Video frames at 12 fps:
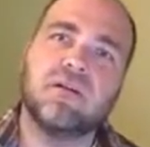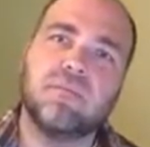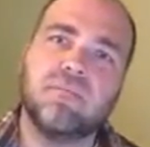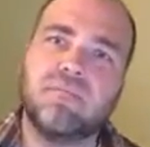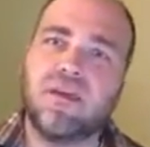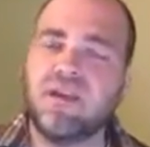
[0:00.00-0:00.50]

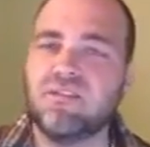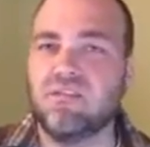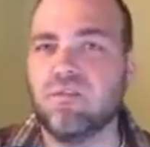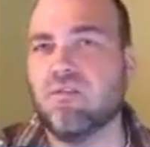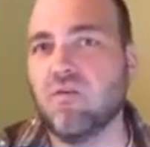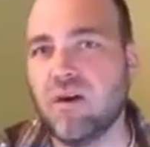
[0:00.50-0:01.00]
makes
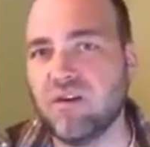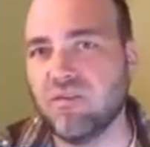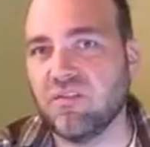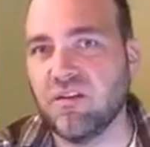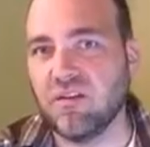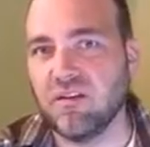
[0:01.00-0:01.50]
you
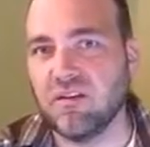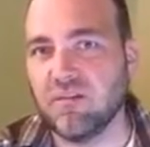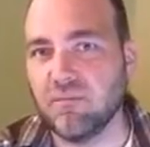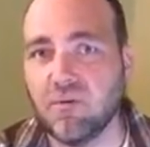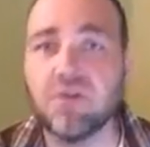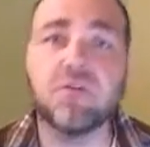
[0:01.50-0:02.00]
question
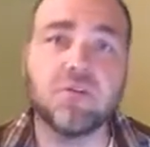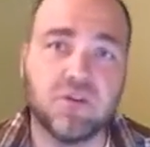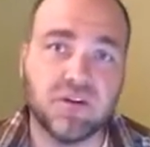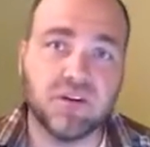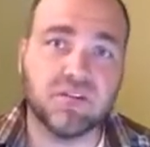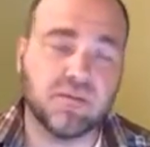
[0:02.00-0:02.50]

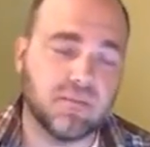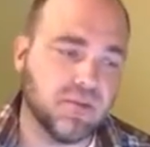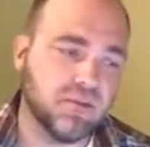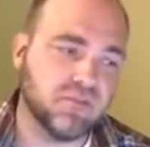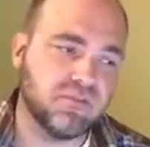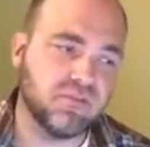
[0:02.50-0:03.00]
brotherhood and some
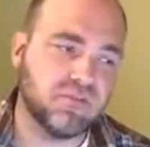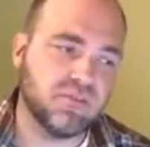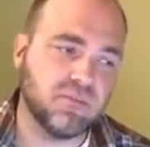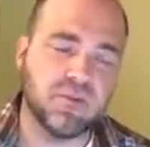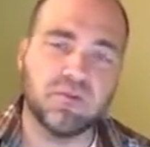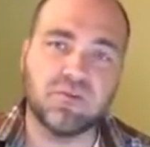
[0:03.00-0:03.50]

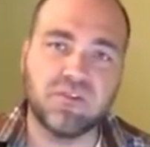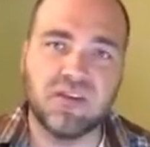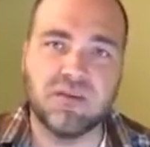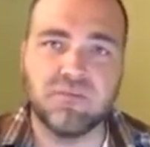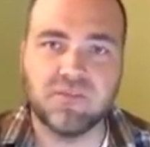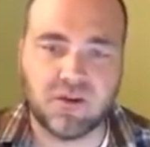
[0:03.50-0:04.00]
of those
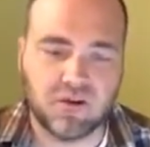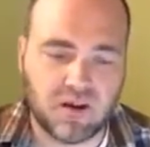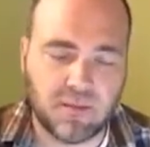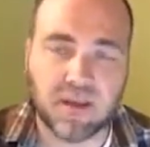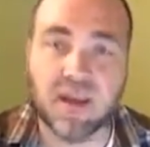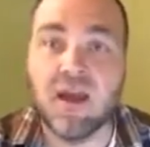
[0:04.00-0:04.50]
themes that are
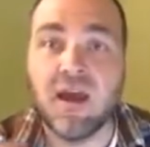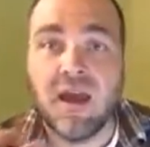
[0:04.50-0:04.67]
coming.